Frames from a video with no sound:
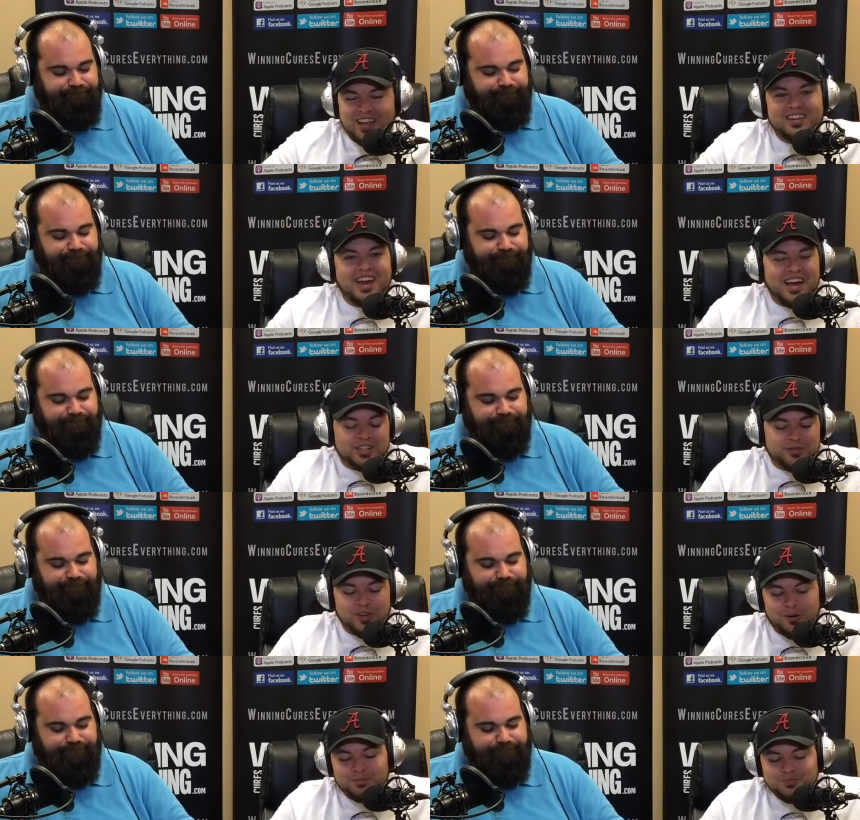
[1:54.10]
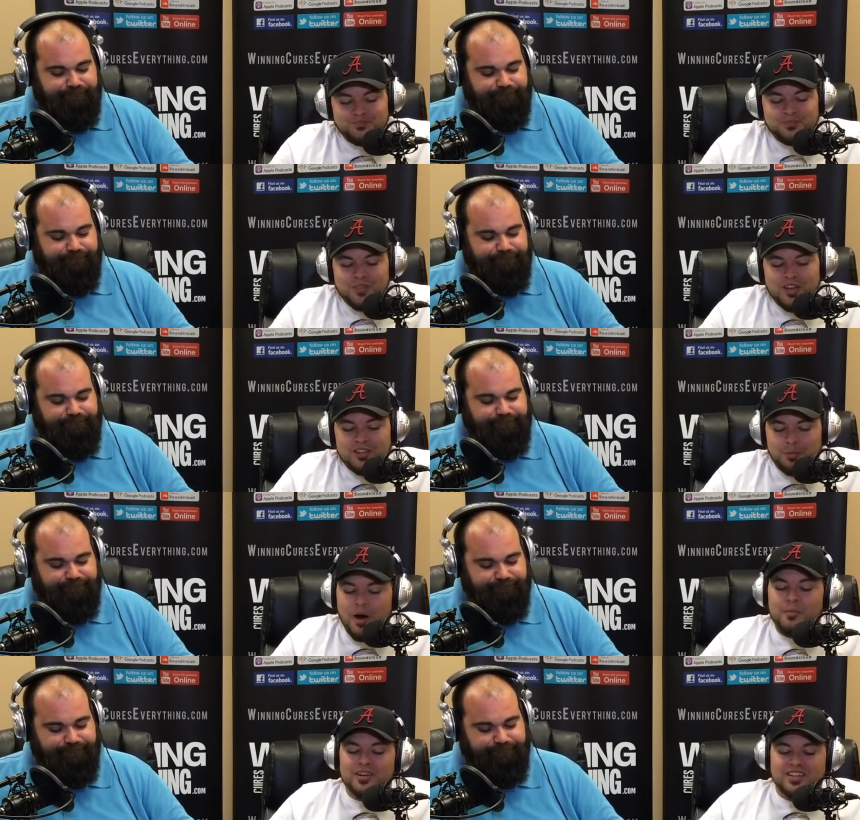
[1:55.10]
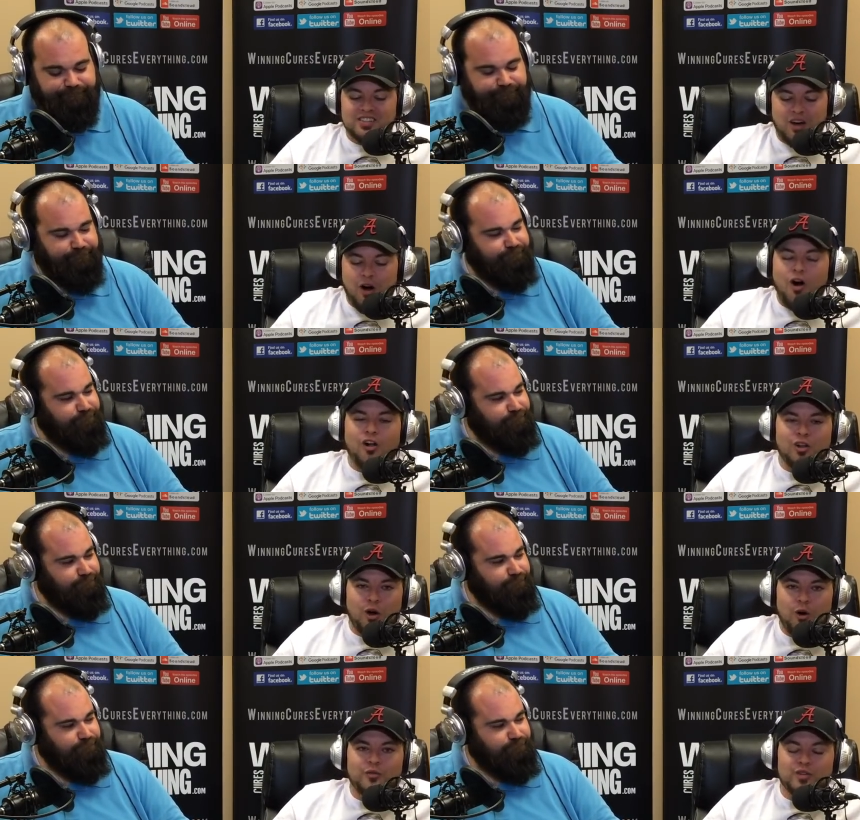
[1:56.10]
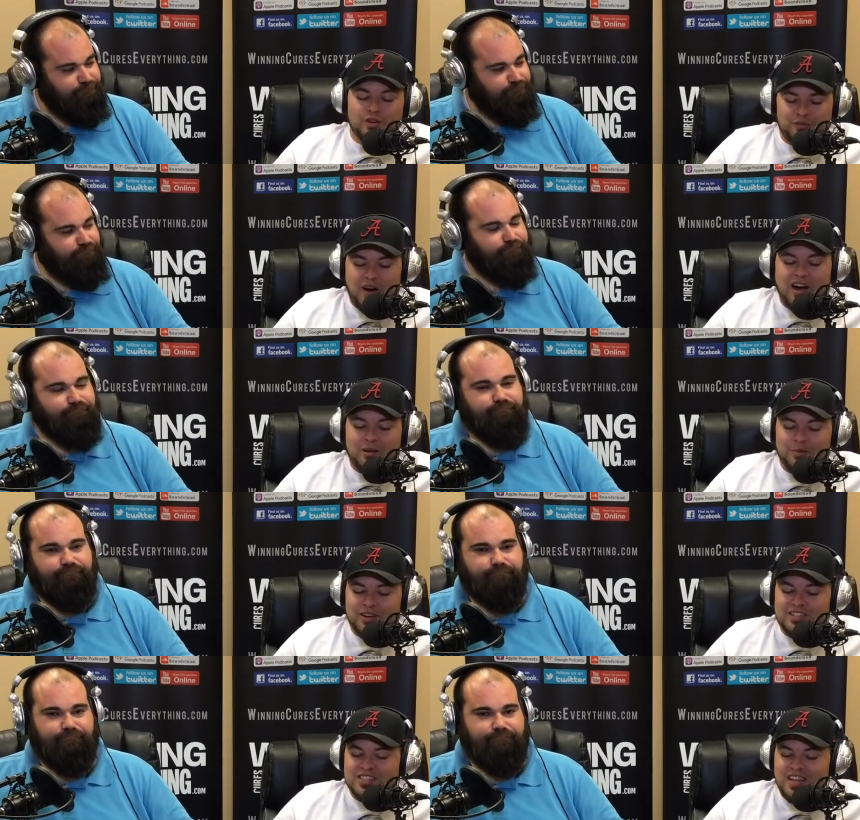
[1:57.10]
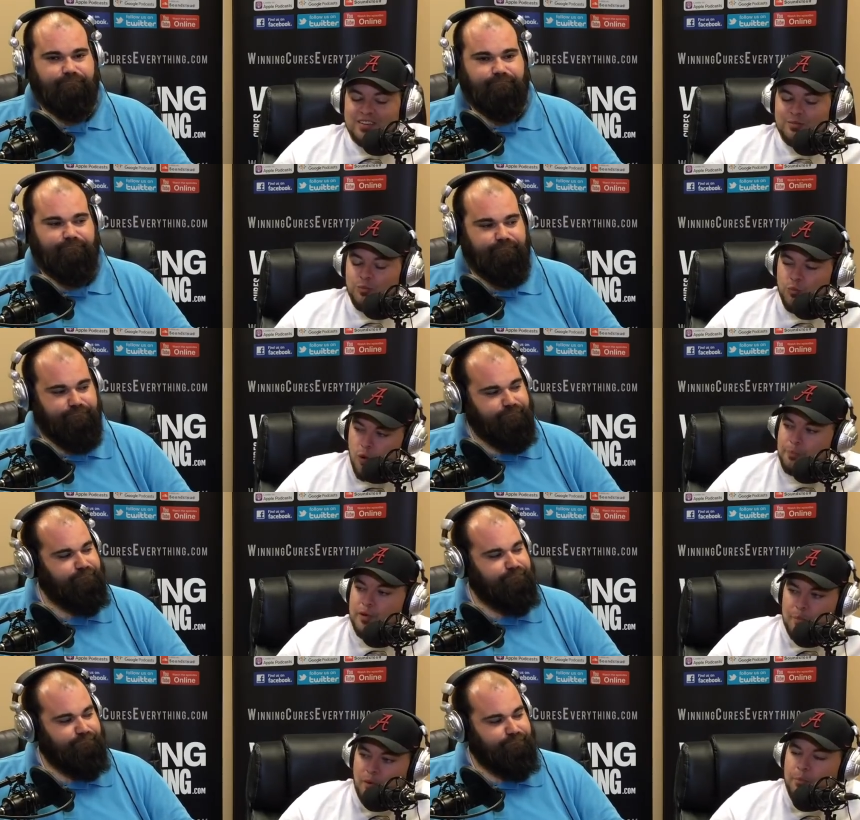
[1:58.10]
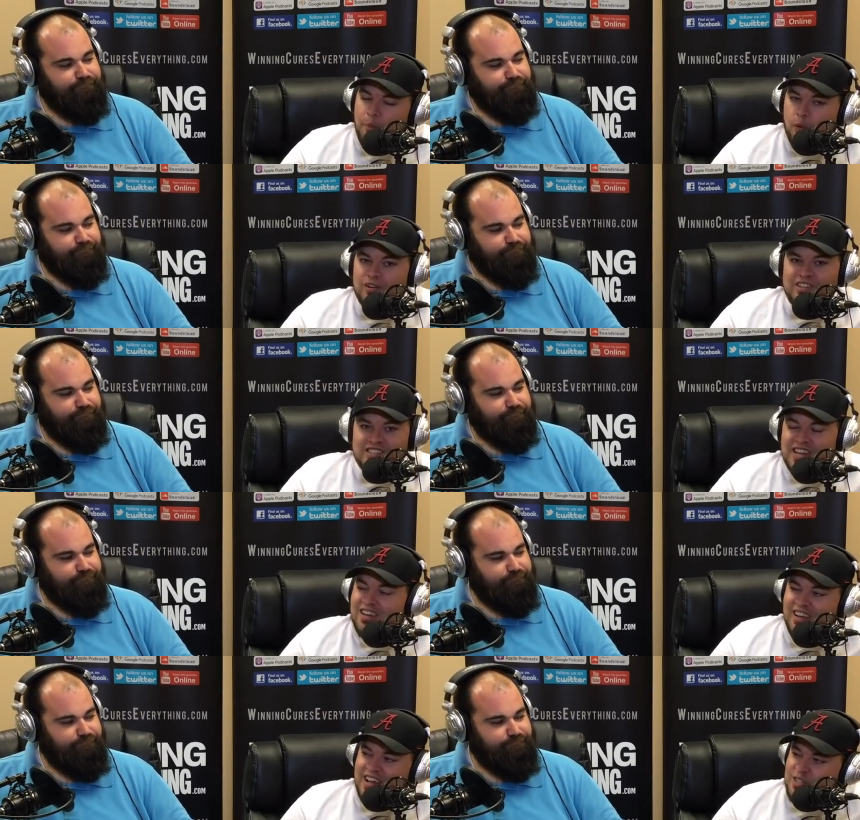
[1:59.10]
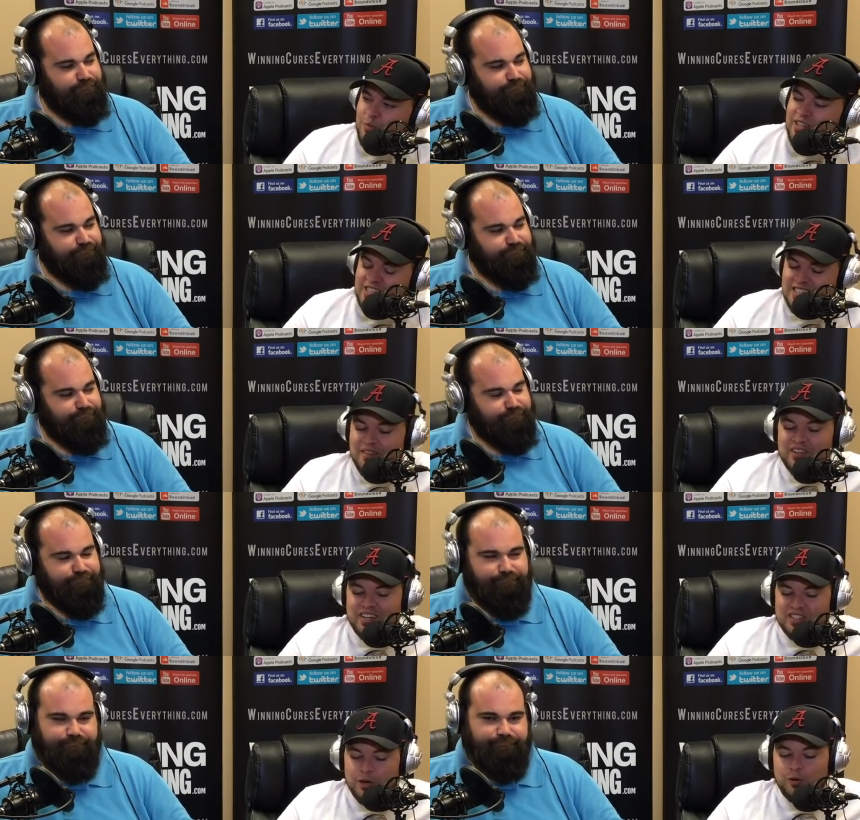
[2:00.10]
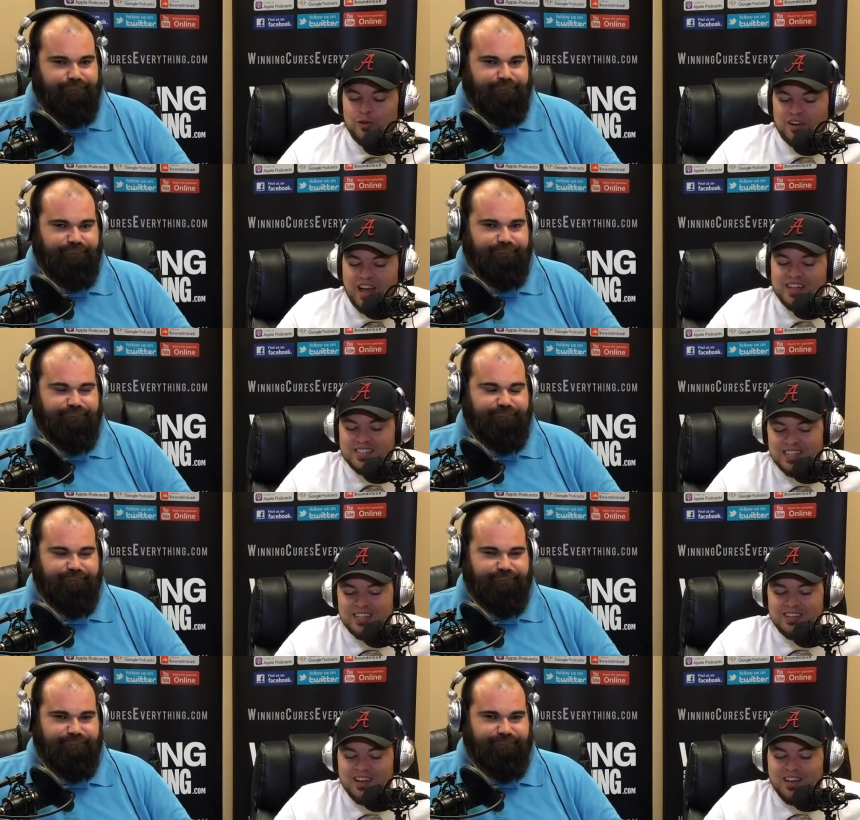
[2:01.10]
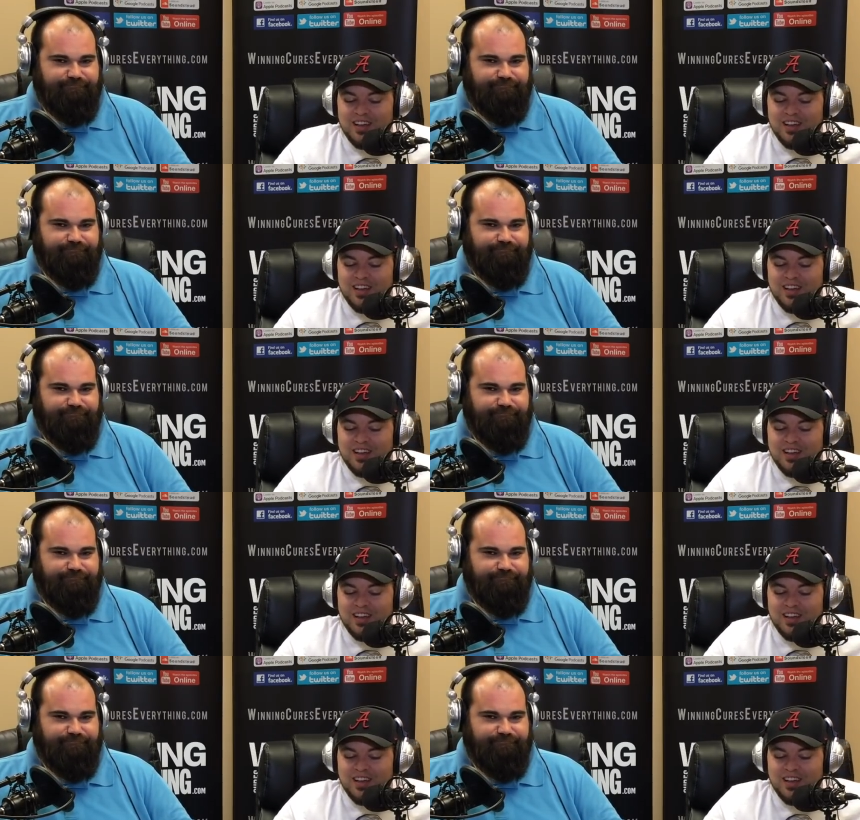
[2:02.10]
Speaker 1: in Nashville. The public is all over Nevada because they whooped up on Portland State last week, 72-19.